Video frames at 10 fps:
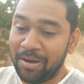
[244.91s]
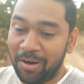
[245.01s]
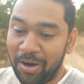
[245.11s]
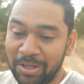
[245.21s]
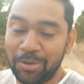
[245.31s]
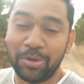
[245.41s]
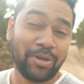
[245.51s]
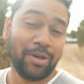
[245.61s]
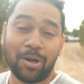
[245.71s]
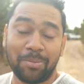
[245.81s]
or you
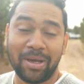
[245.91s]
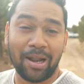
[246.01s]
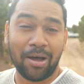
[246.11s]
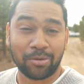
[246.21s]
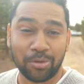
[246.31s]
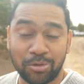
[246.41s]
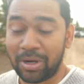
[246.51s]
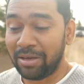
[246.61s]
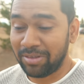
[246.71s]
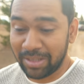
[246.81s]
would not be allowed to
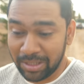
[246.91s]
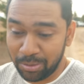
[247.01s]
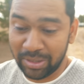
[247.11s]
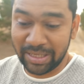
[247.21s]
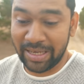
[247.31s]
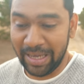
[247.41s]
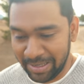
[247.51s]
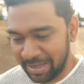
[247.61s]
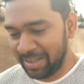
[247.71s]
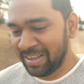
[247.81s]
drive in the US
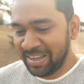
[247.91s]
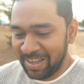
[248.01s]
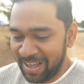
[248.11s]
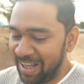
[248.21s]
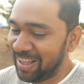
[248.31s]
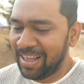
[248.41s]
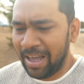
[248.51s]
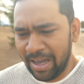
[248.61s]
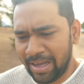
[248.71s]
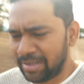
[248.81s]
again."
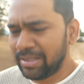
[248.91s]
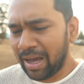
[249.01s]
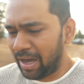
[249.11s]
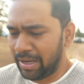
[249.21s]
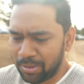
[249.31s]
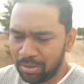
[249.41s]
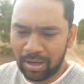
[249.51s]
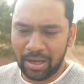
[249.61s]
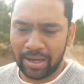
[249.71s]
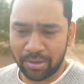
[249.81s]
And yeah, I know,
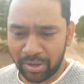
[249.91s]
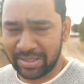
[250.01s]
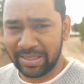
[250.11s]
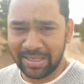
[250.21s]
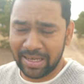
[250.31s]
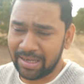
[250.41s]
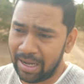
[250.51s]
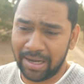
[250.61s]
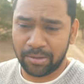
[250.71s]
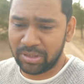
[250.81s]
I'd got a ticket,
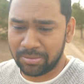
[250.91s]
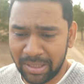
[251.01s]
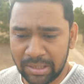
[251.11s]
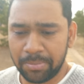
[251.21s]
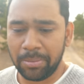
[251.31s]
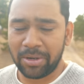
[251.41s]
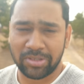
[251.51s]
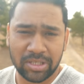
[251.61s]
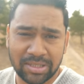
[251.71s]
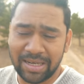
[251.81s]
I had to just make the payment. I
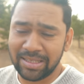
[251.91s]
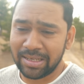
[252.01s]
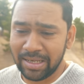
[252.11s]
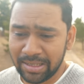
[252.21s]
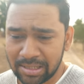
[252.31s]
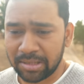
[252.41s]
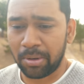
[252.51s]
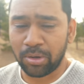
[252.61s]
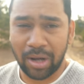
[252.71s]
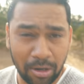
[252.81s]
was just getting the details
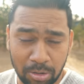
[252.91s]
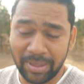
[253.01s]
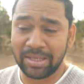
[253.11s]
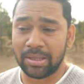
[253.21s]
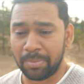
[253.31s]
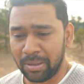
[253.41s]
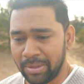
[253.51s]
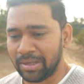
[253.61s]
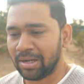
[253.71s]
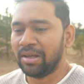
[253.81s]
about how to make the
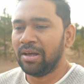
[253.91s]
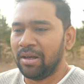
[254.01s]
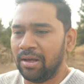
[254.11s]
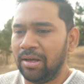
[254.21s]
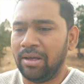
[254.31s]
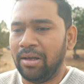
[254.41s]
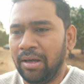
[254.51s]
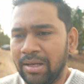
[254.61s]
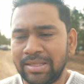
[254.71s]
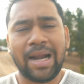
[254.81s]
payment.
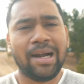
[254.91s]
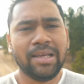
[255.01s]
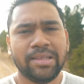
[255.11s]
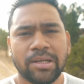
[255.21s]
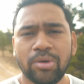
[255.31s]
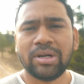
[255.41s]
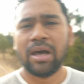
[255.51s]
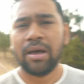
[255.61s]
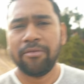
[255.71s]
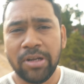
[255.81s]
Sadly, they don't
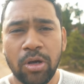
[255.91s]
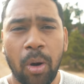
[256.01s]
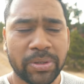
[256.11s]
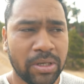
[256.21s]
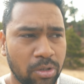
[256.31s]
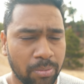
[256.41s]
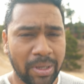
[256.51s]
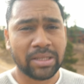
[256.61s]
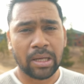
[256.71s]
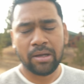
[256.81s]
have any option to
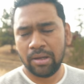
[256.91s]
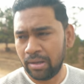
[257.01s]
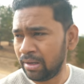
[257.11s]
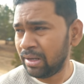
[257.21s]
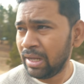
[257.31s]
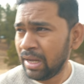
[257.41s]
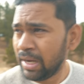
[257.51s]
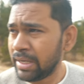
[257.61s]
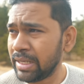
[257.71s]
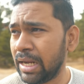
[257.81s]
make the
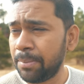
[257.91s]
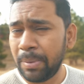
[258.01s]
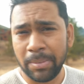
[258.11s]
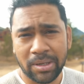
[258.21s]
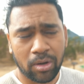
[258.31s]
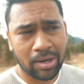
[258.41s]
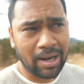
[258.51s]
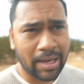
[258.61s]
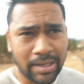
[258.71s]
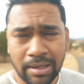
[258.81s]
ticket payment
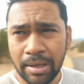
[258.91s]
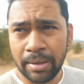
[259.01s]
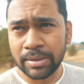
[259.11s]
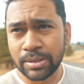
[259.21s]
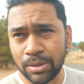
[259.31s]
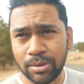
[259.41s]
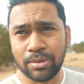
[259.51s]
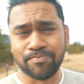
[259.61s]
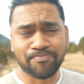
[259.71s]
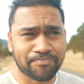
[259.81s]
online, so